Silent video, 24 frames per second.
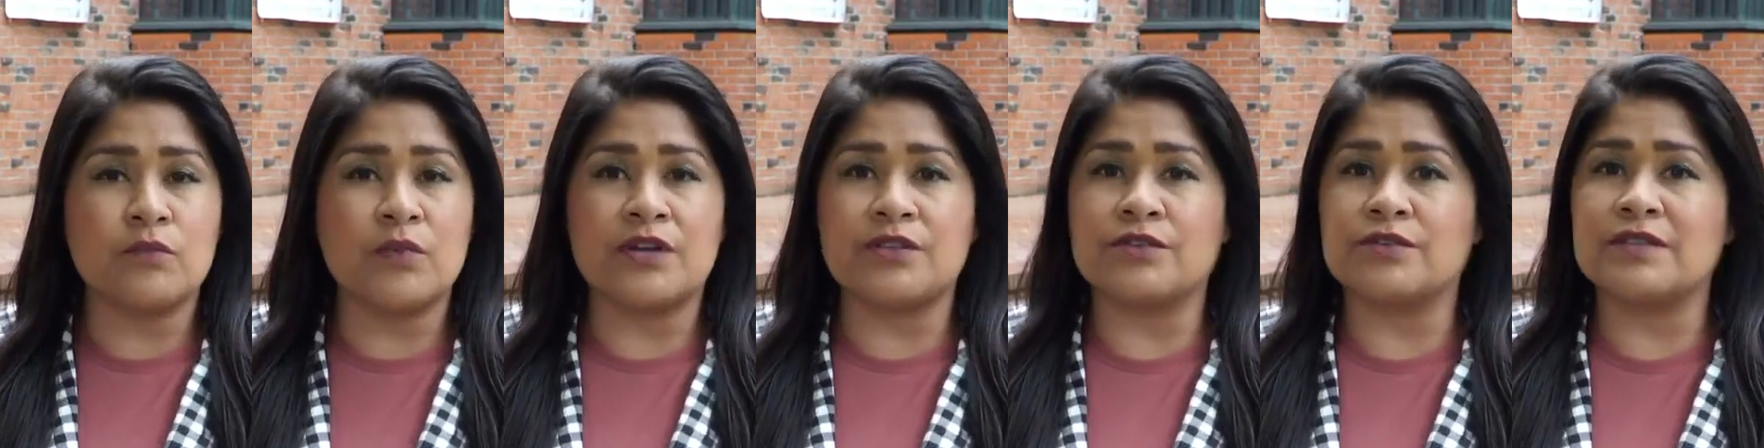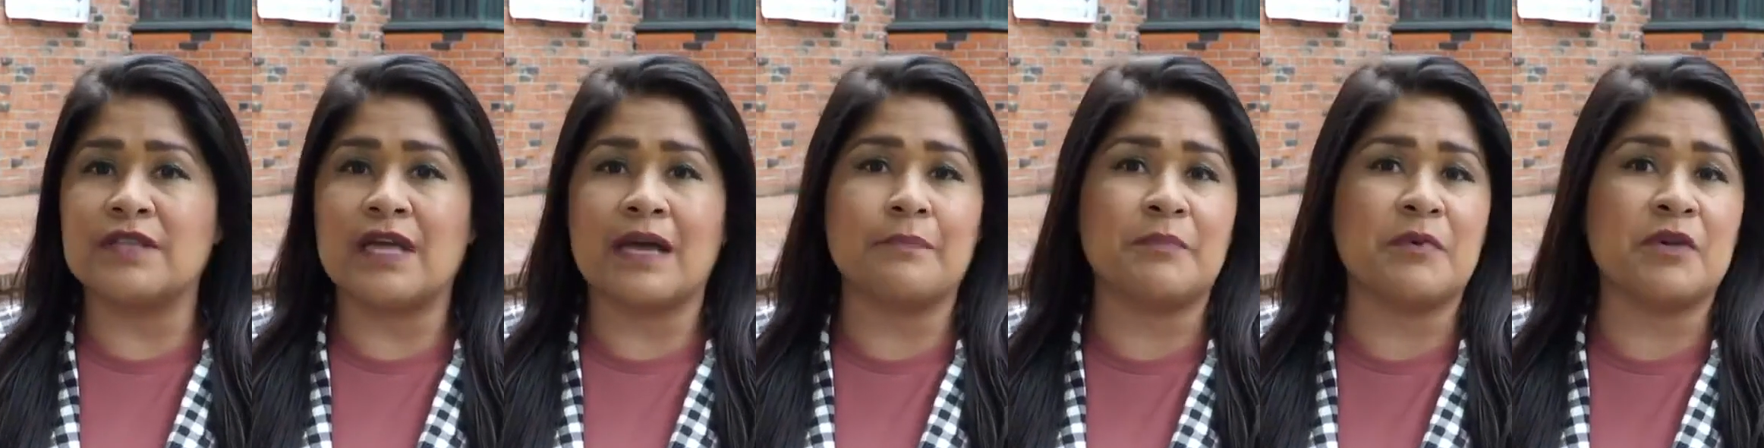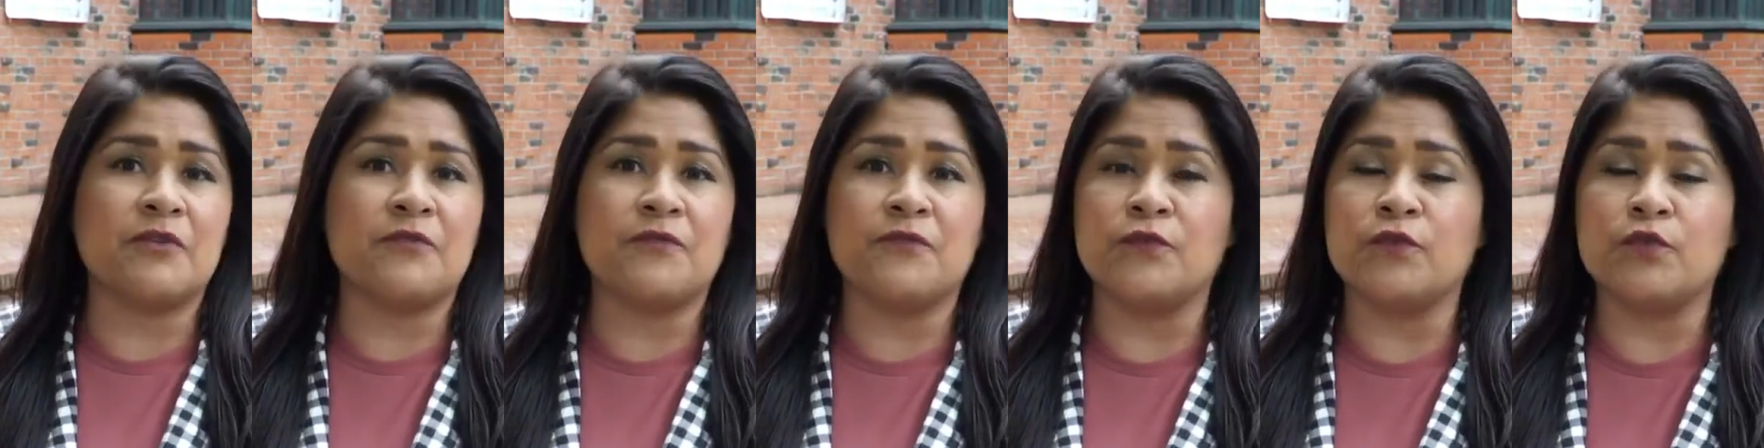whether that
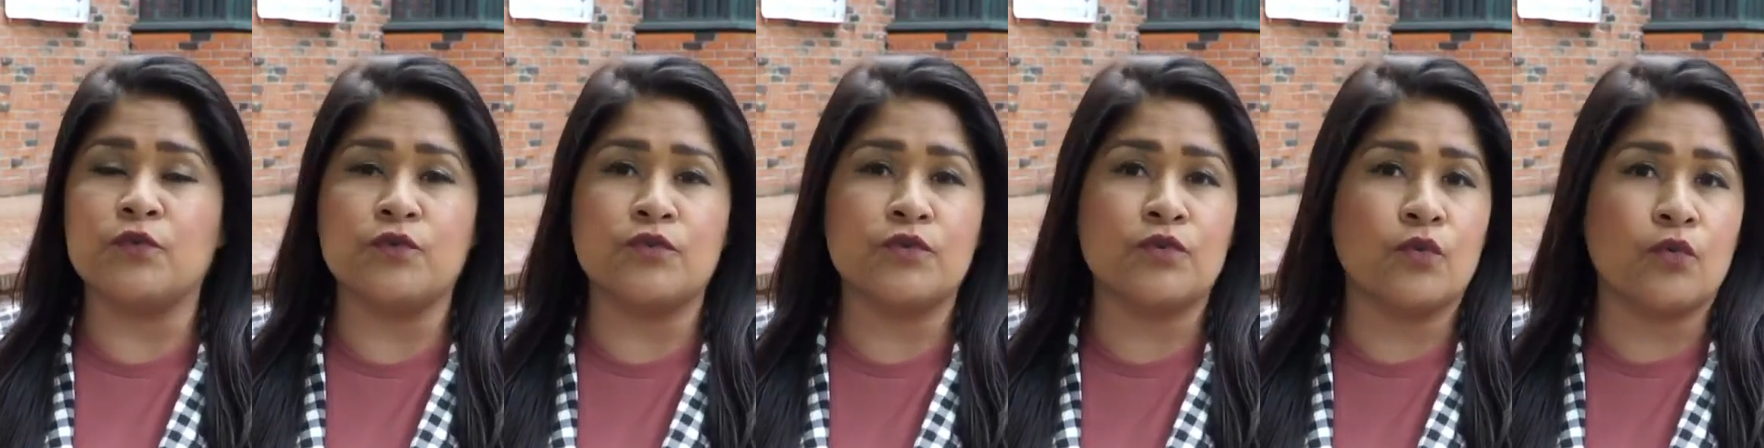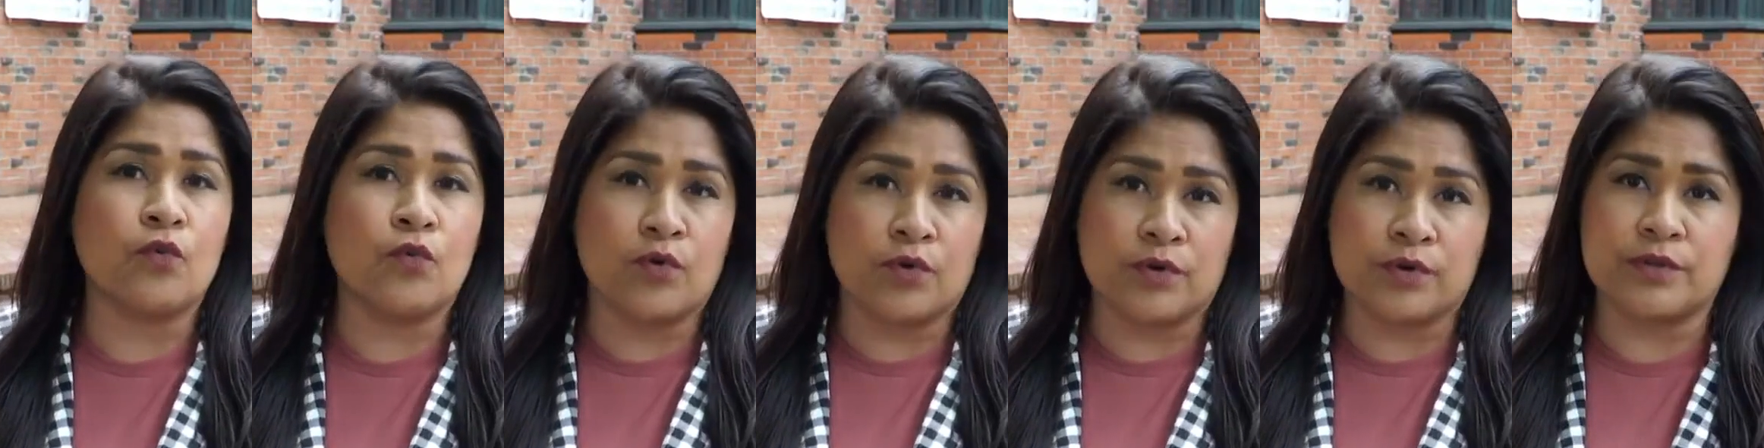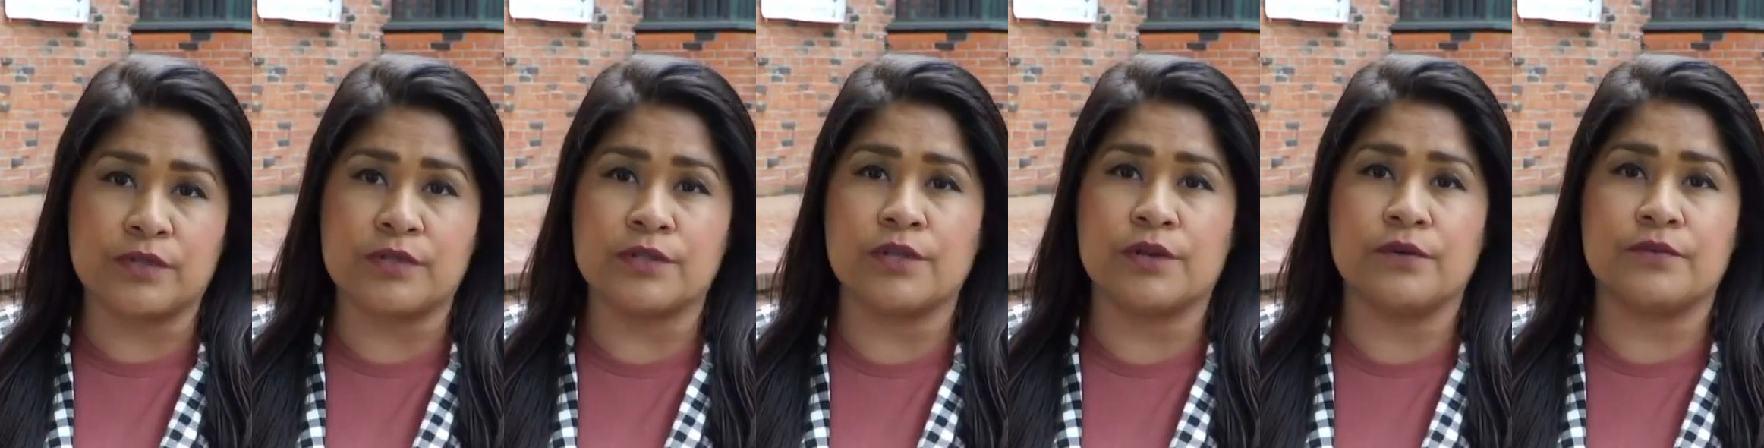be food or
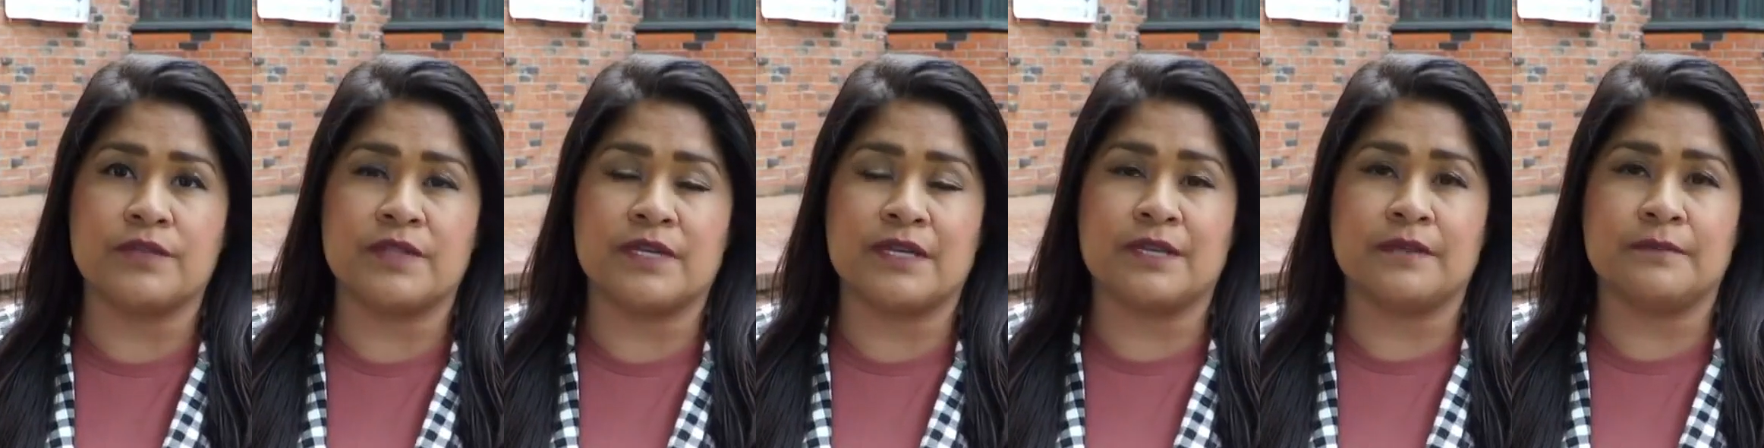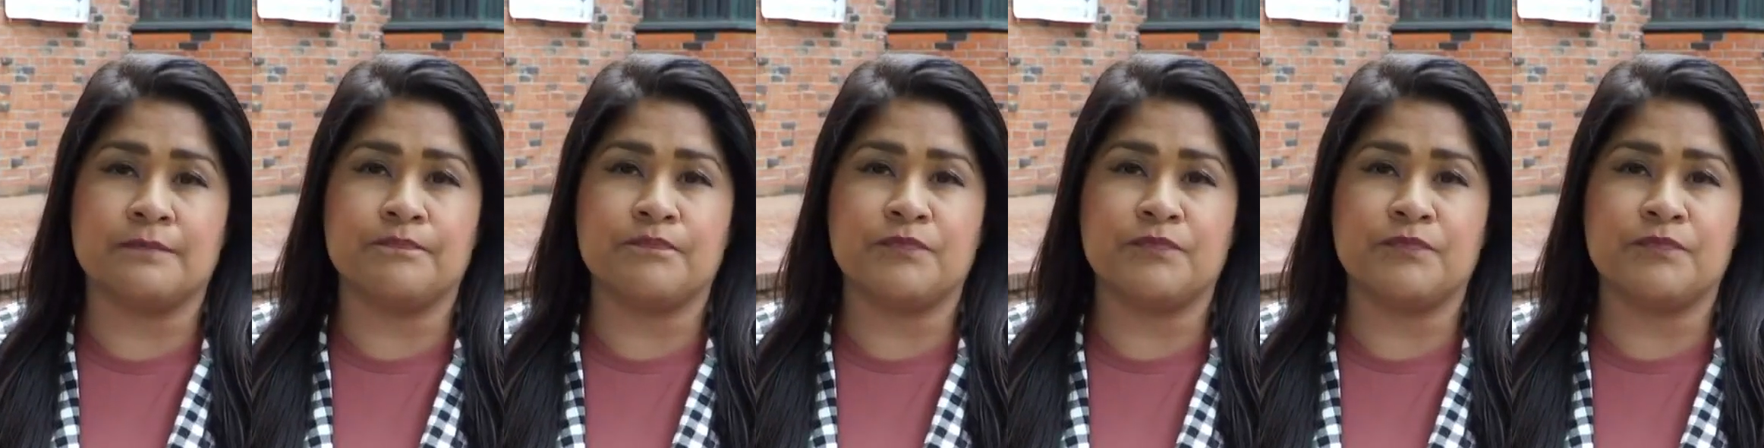clothing.